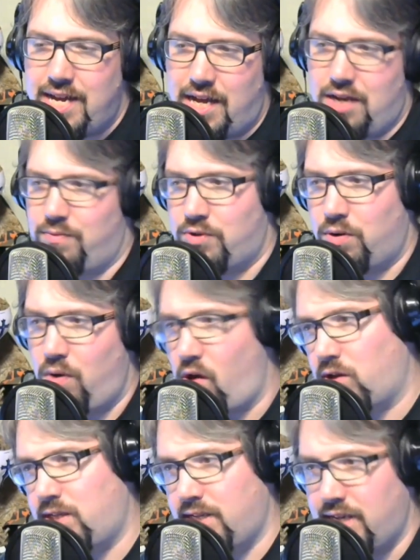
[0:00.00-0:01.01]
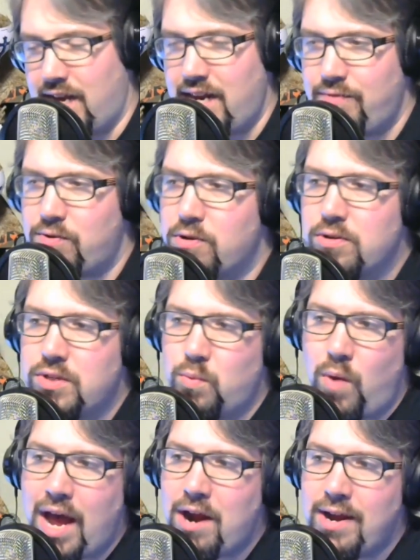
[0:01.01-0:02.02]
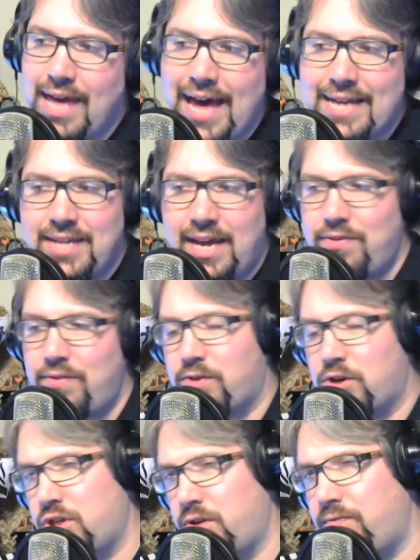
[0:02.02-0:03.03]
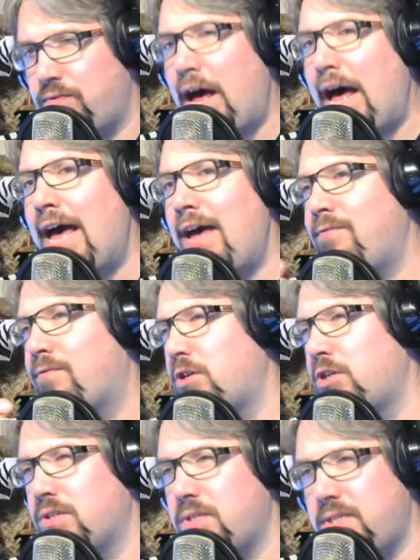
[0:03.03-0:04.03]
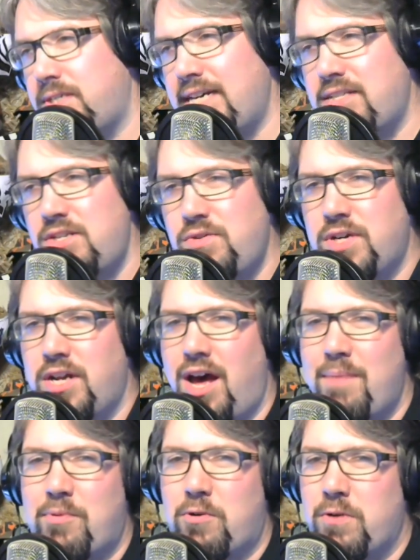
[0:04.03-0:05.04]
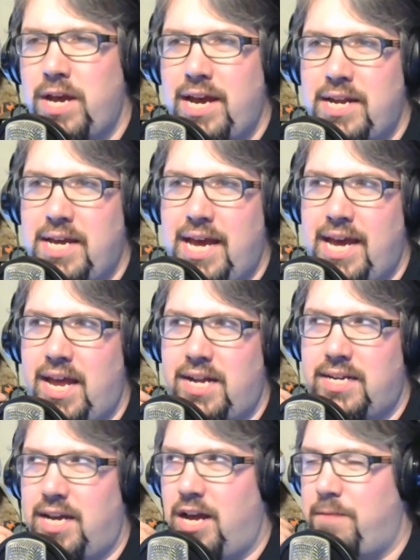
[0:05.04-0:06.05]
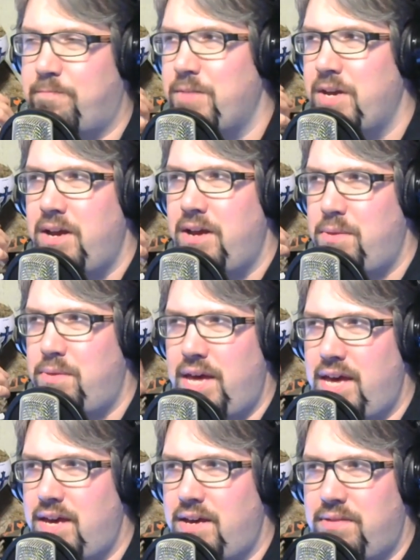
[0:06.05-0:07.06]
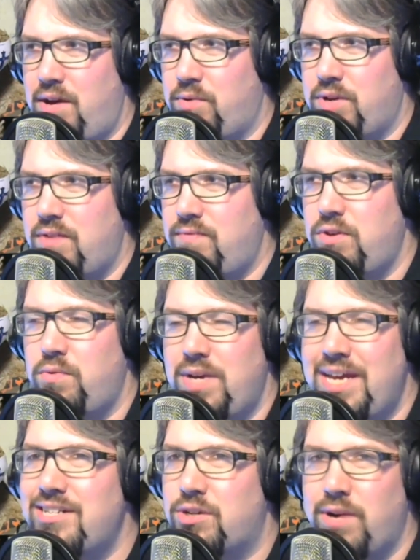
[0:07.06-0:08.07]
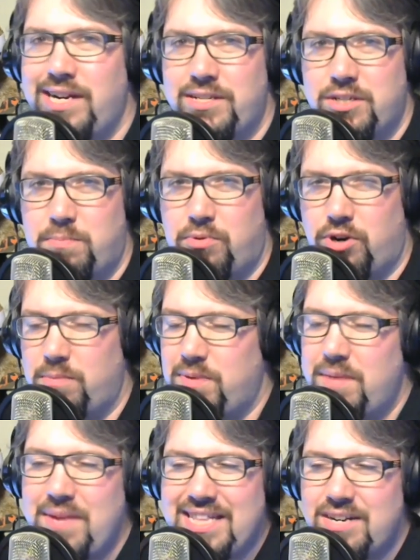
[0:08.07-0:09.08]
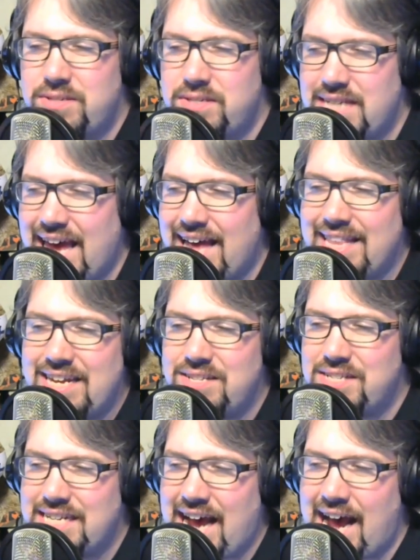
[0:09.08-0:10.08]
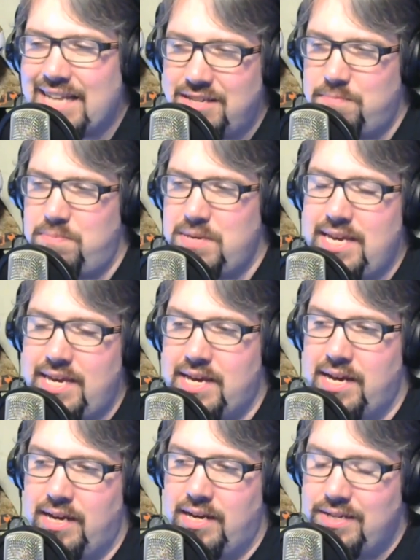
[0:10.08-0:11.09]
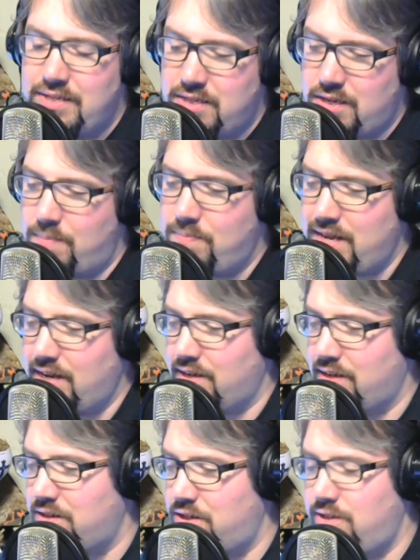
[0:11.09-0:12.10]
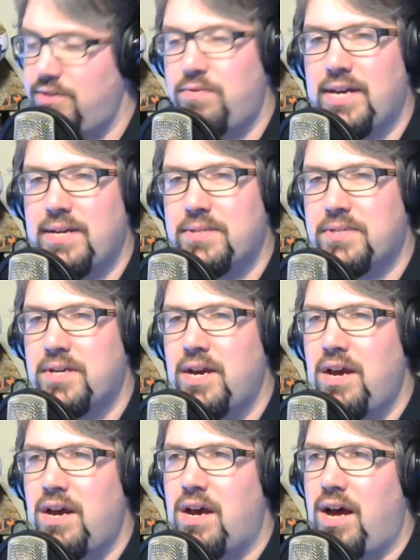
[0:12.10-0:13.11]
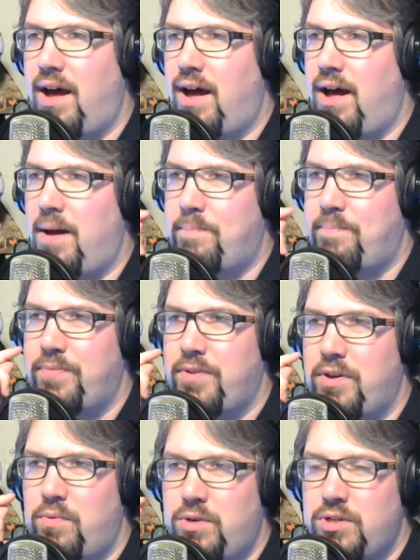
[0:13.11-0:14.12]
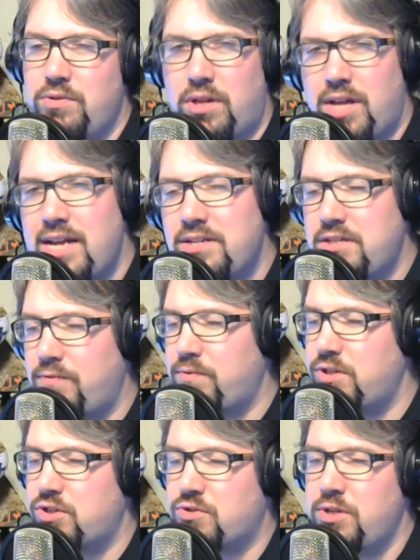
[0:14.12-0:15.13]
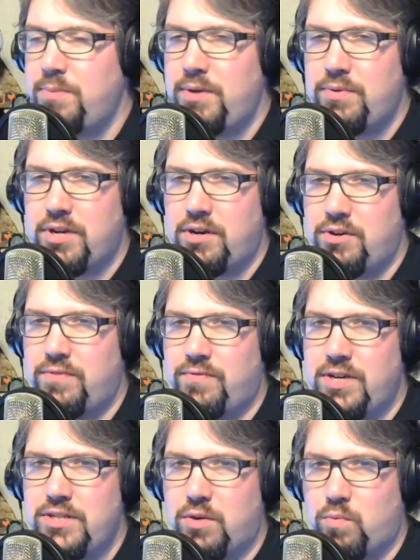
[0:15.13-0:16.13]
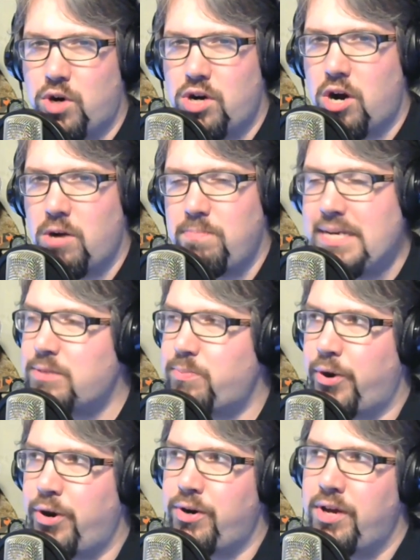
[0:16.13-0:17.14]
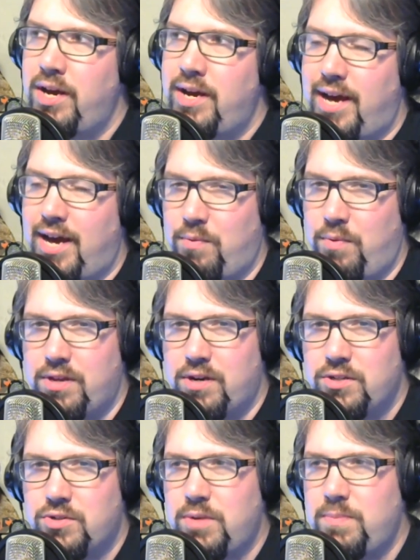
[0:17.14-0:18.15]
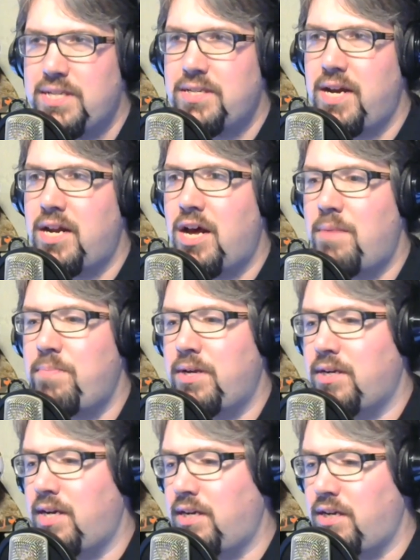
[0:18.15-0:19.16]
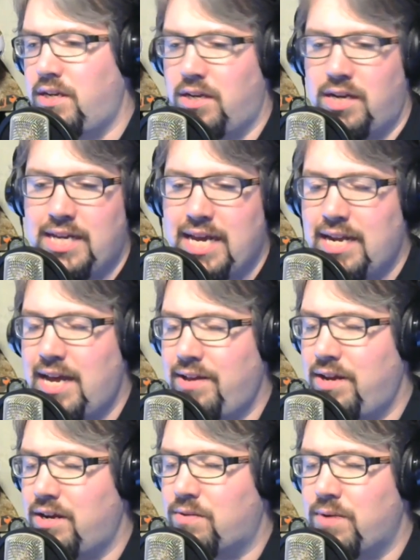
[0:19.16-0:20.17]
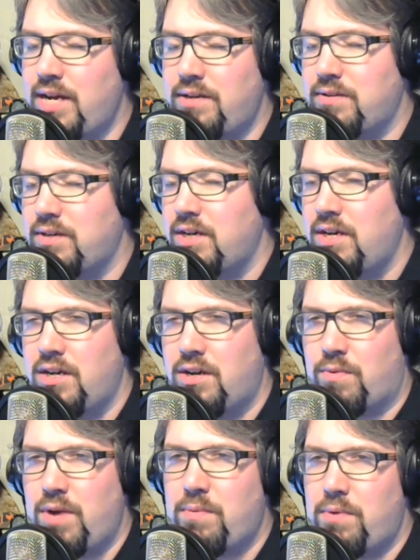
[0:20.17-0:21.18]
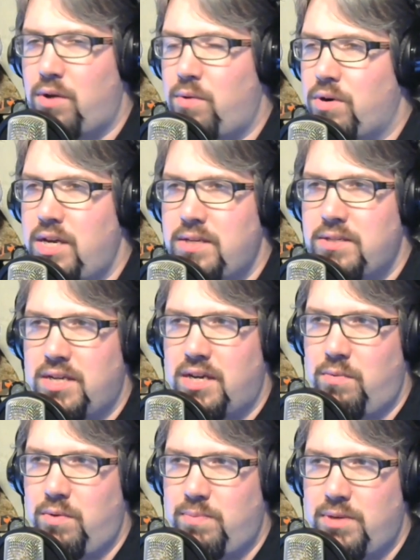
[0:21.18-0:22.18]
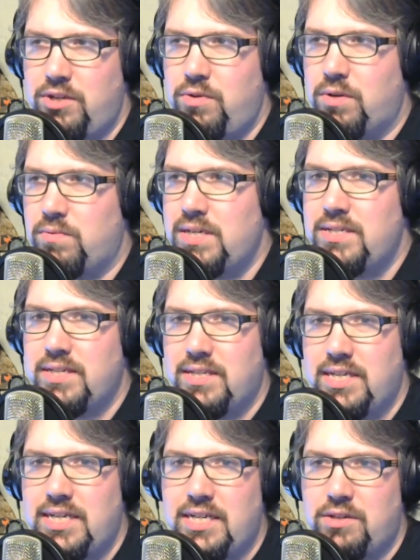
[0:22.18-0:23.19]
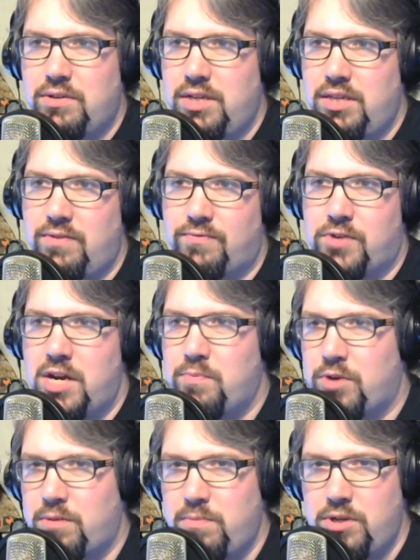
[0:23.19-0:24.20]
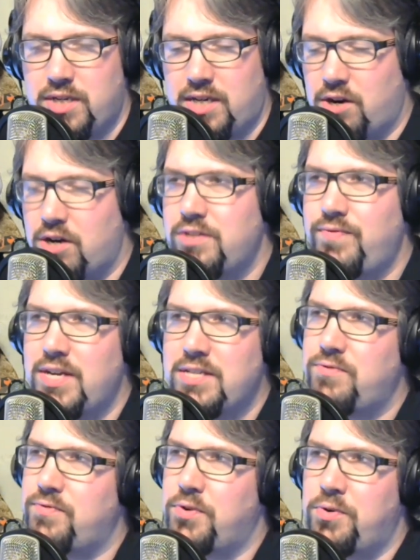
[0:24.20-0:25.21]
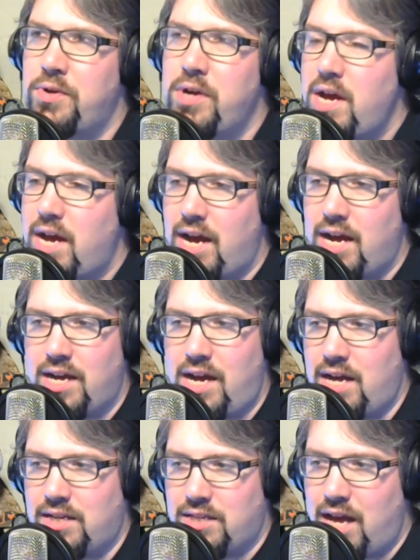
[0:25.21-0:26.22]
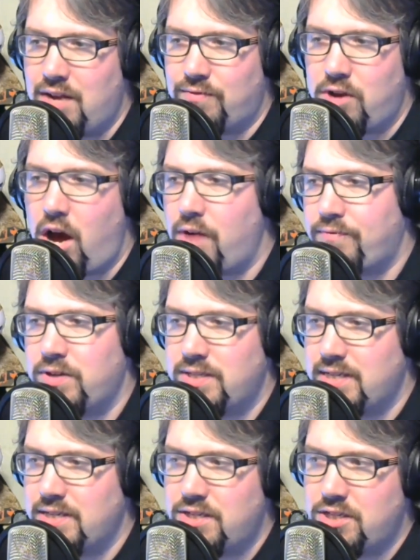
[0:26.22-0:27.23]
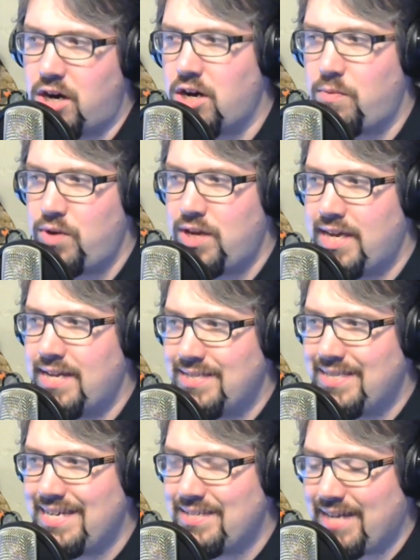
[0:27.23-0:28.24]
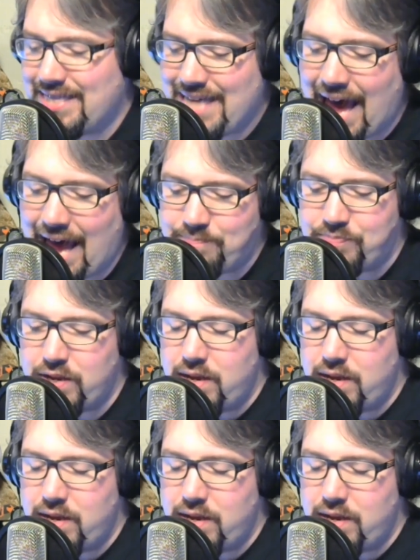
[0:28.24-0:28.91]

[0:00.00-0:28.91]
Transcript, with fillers: Um, quality. And of course, Wirecast, I have the version 5, version 6, you can upgrade and um, they they'll give you integrated support. But I'm like there's there's got to be something to this. Um, we're doing a lot of stuff with streaming with our good friends at Work Hard Pittsburgh uh, with their streaming setup and and, and uh, again, great great recordings uh, we've been doing recently, including the Framework Music and Arts Festival, uh, uh, a lot of conferences, startup weekends, things like that.